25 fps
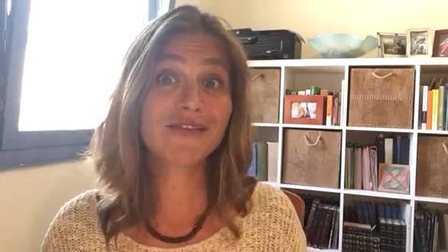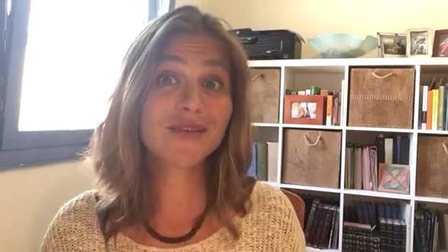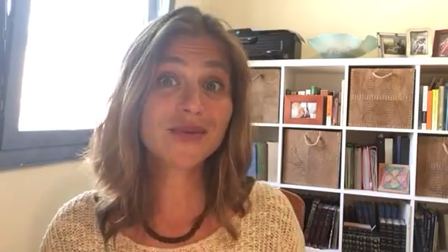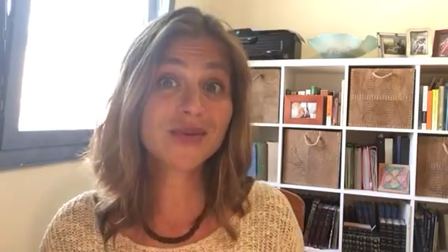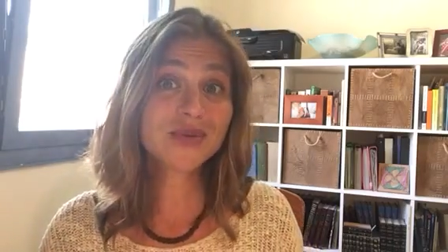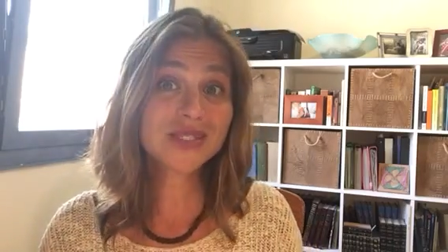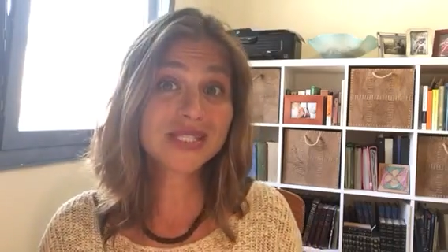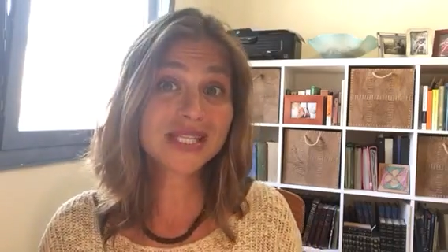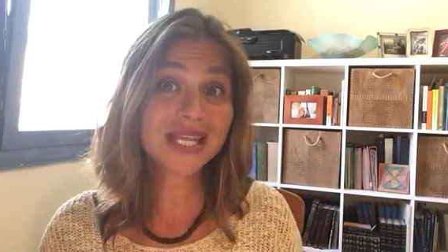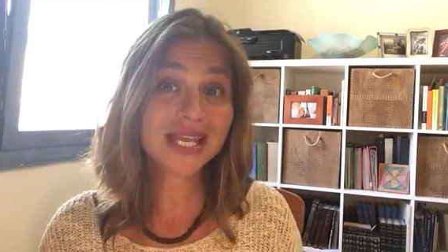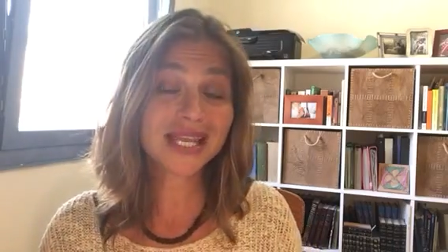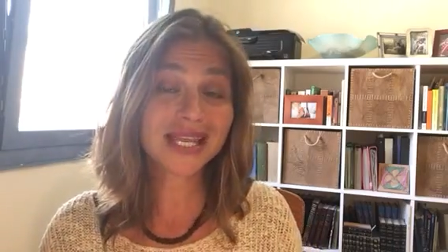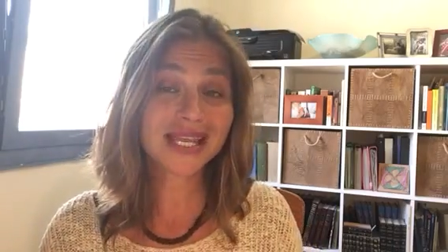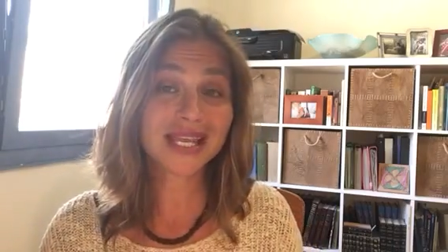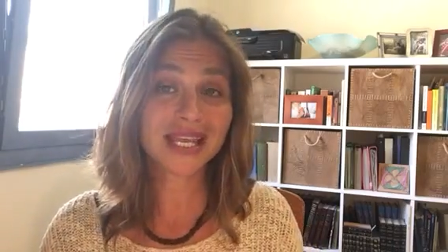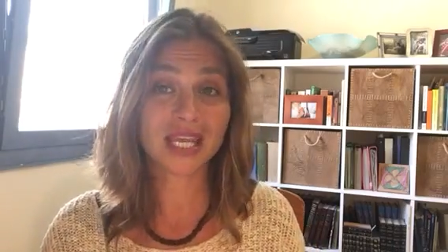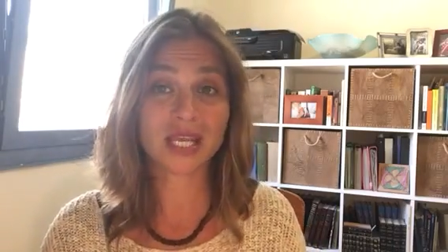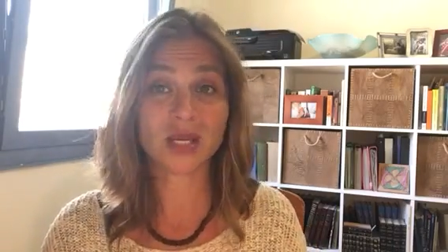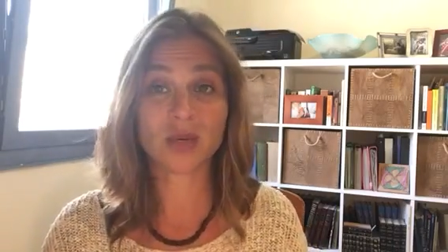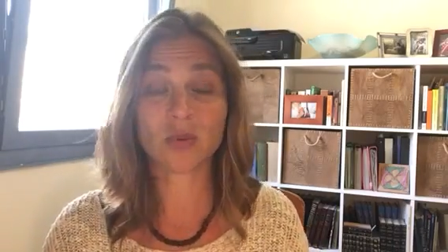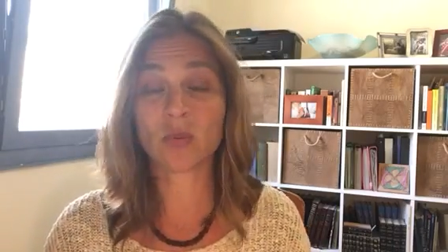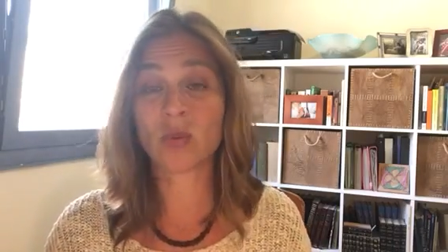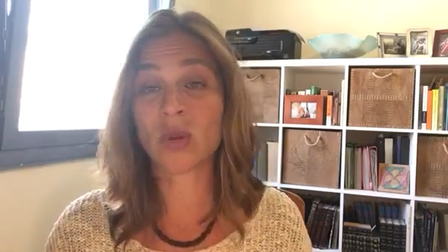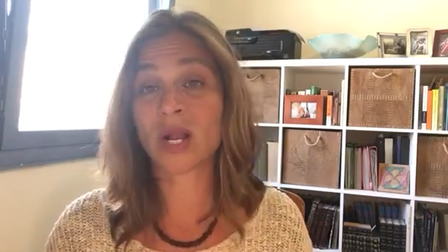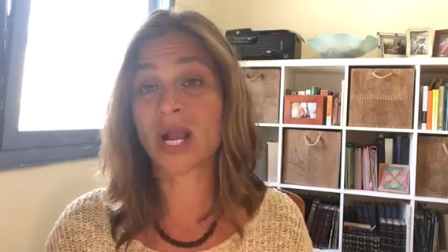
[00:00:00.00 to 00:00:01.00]
foods they
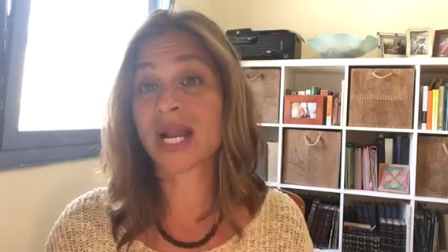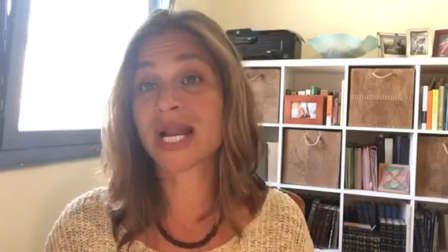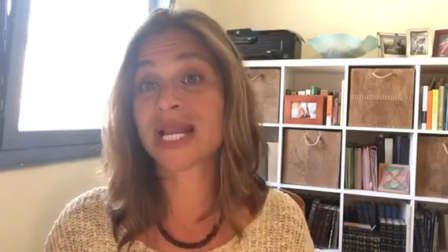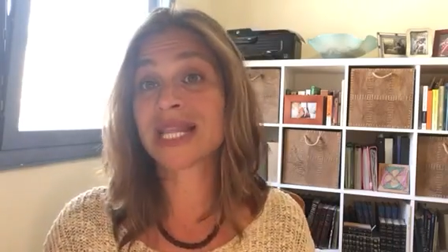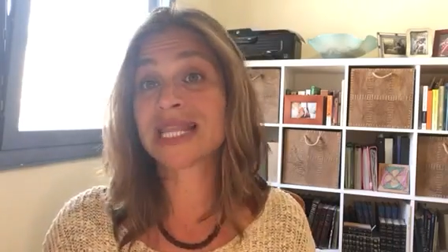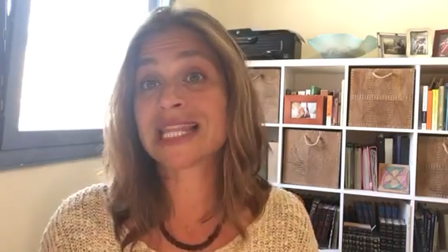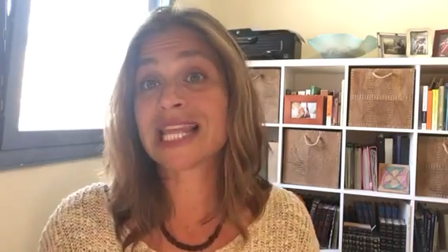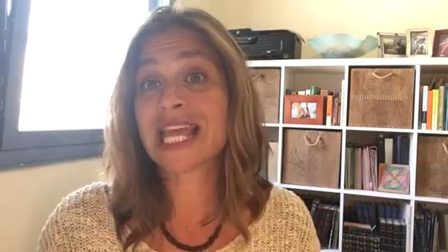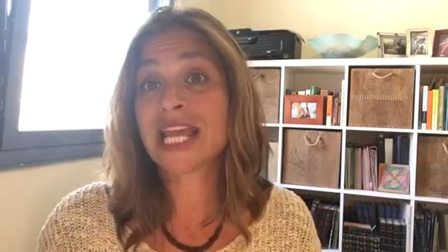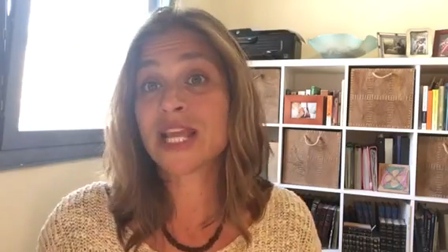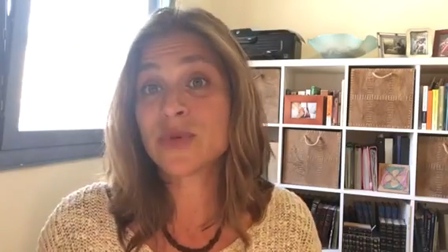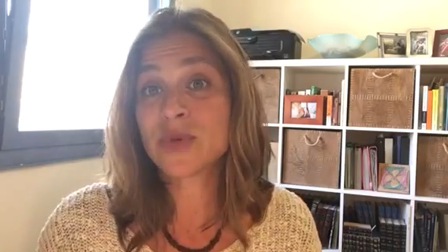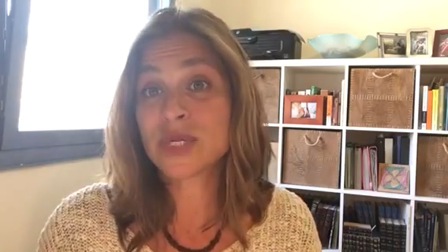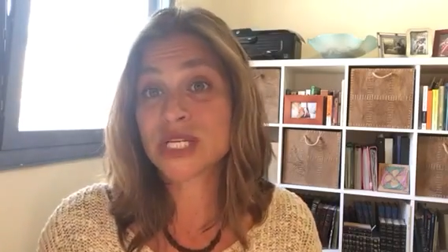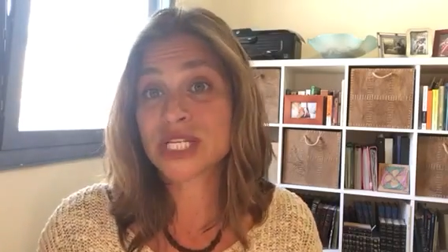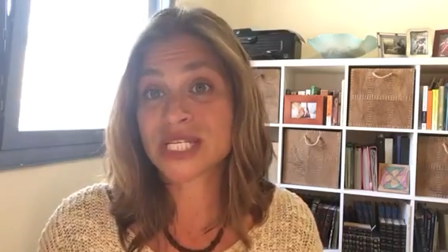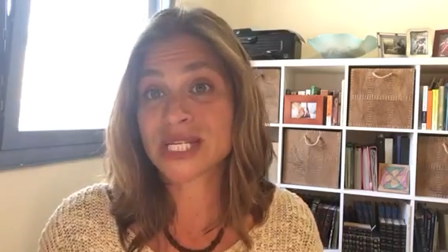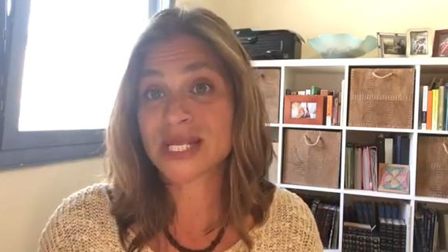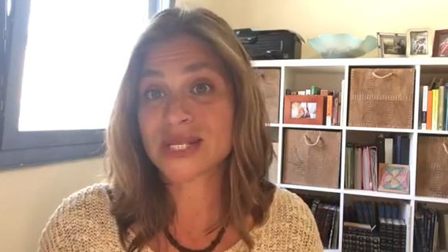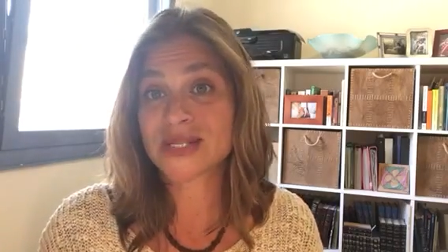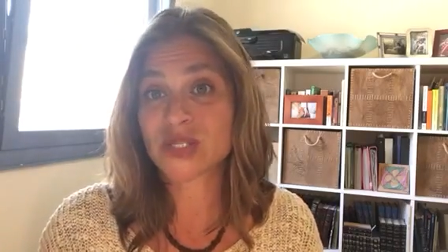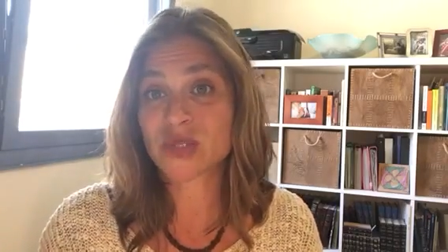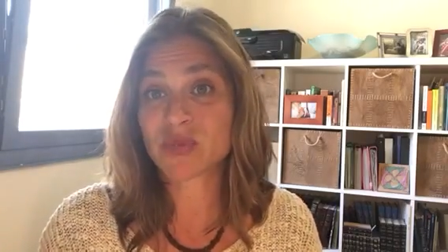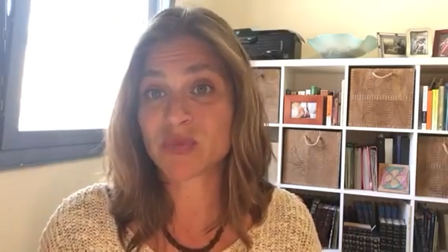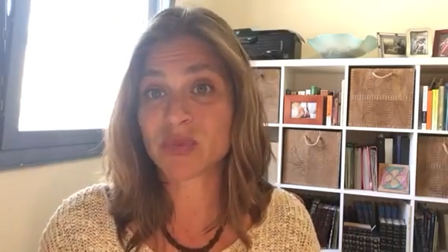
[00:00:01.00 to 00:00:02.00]
eat, what kind of language
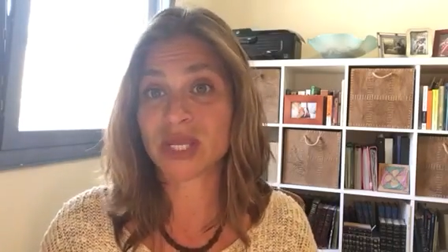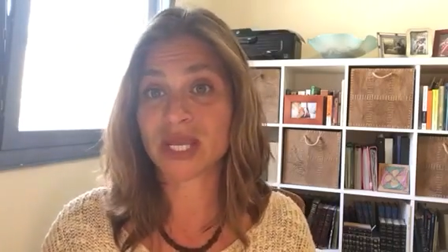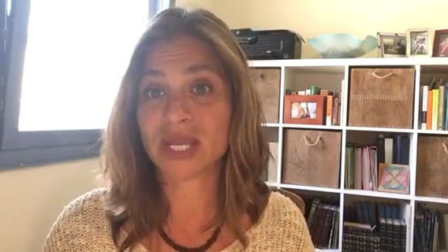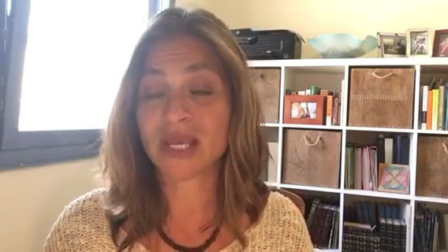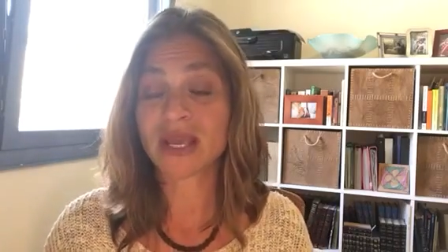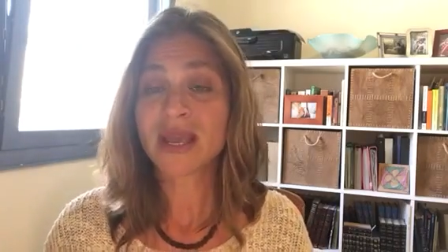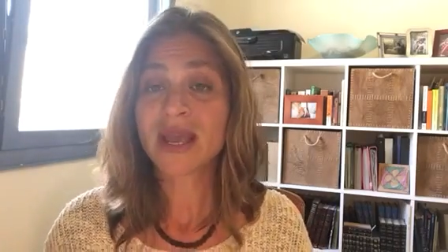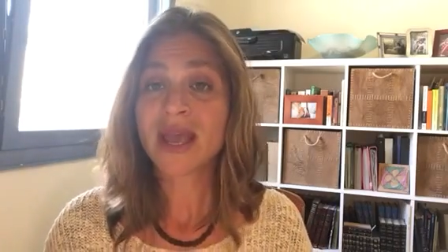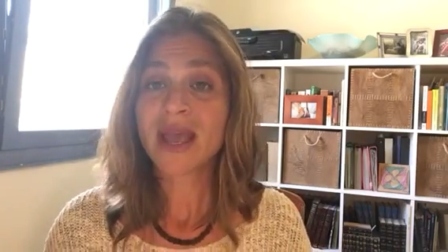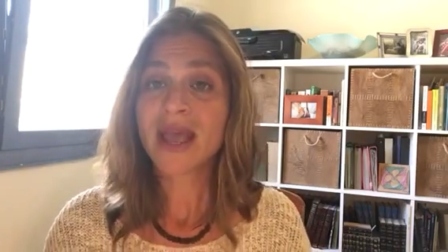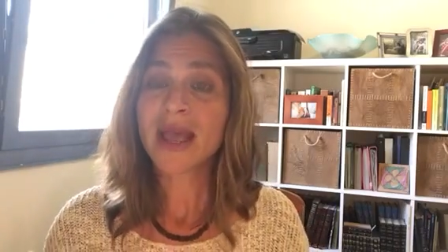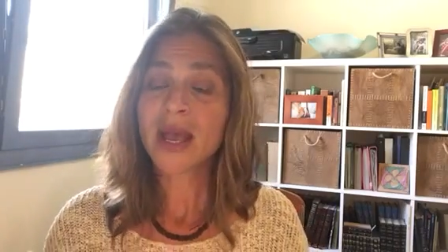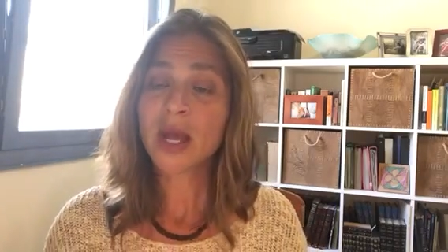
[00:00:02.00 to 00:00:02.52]
they speak,